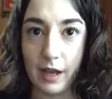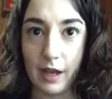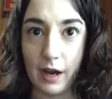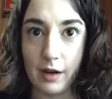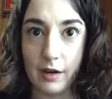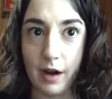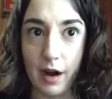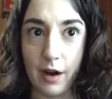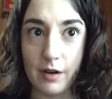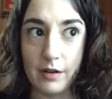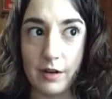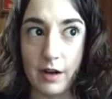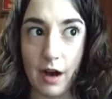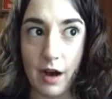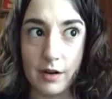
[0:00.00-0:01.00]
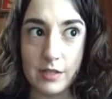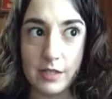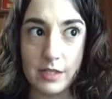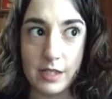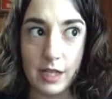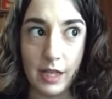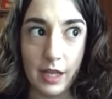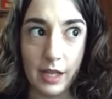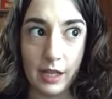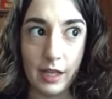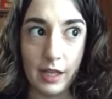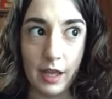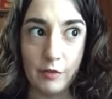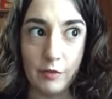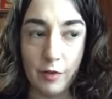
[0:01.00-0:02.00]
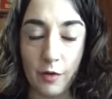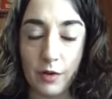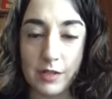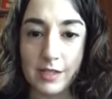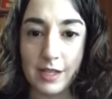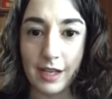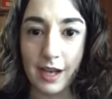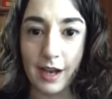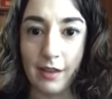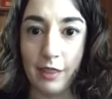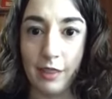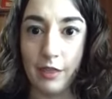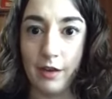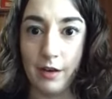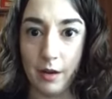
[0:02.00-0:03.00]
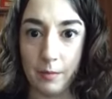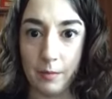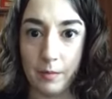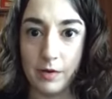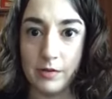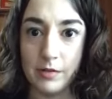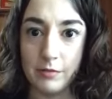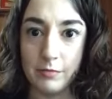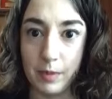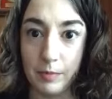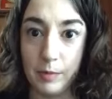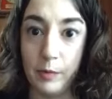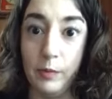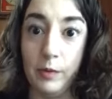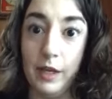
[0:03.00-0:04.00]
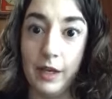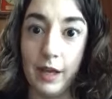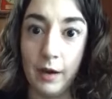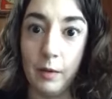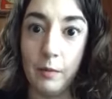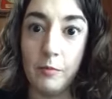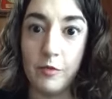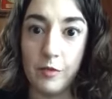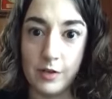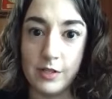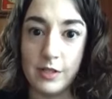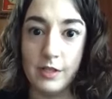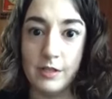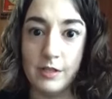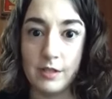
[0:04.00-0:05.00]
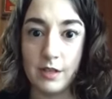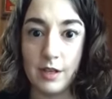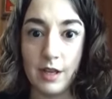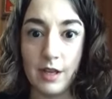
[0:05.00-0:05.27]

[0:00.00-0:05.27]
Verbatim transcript: aren't aren't are seeing and focusing on the numbers of people who need help versus